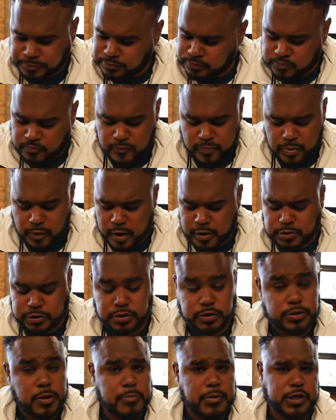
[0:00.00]
Mm. There's
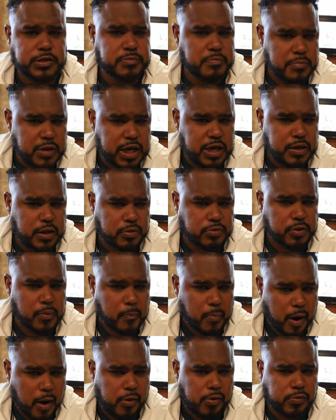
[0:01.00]
so much meat on the
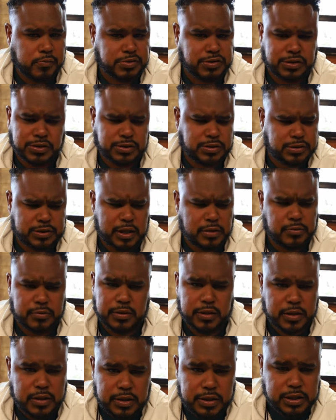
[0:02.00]
bones. It's so
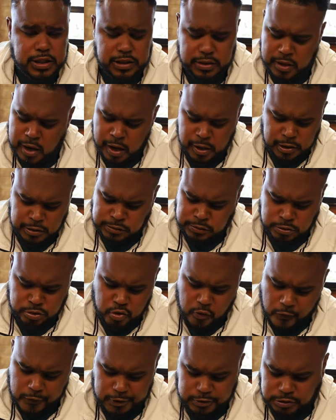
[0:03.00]
good.
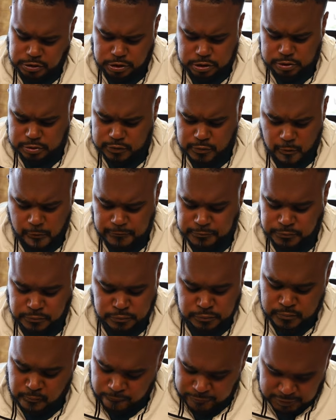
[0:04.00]
It's
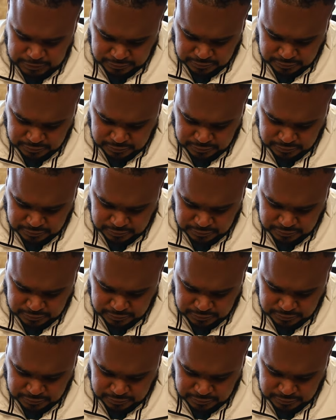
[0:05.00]
just.